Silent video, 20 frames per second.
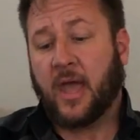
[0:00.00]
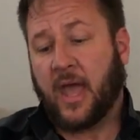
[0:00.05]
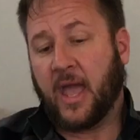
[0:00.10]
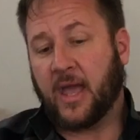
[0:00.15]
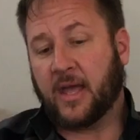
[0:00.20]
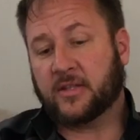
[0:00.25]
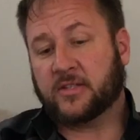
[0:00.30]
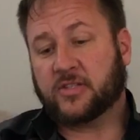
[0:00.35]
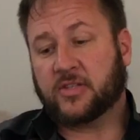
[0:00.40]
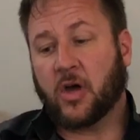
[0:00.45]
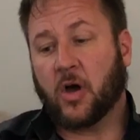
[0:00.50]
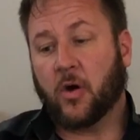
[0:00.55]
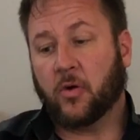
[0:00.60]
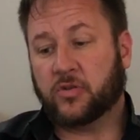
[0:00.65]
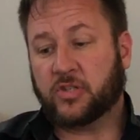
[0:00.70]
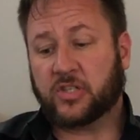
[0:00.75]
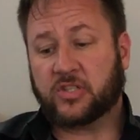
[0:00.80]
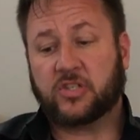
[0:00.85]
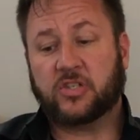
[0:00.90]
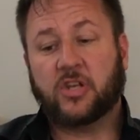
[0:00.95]
And
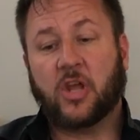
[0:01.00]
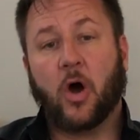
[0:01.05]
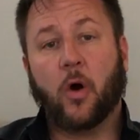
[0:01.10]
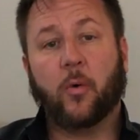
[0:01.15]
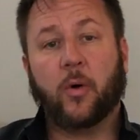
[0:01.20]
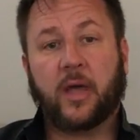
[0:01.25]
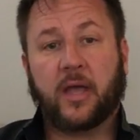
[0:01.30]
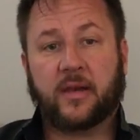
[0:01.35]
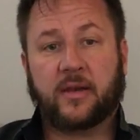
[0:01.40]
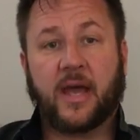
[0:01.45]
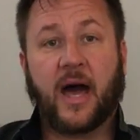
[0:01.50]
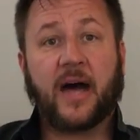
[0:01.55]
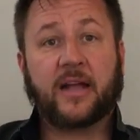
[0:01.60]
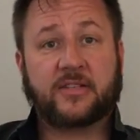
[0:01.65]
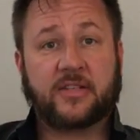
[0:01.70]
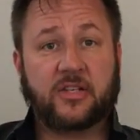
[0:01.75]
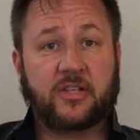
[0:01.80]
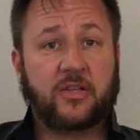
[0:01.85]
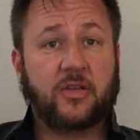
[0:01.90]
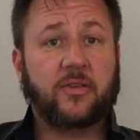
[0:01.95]
so just knowing
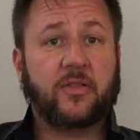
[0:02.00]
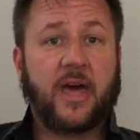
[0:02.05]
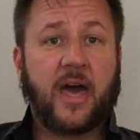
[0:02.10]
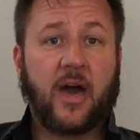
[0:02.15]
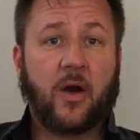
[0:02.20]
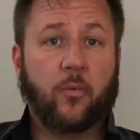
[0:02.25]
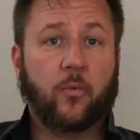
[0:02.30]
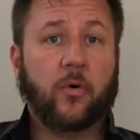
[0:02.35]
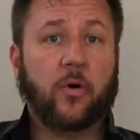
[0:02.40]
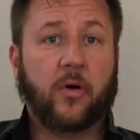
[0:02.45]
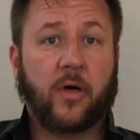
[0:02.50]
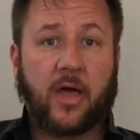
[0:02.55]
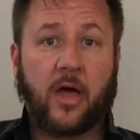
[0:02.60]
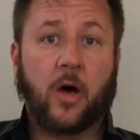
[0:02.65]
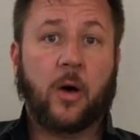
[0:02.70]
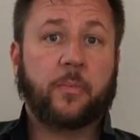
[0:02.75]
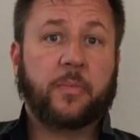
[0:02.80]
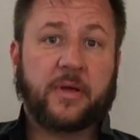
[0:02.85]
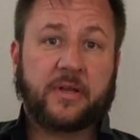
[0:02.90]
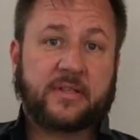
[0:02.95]
not to do that will
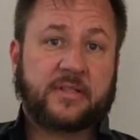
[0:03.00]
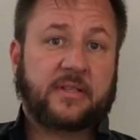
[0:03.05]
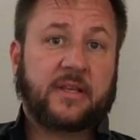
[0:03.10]
help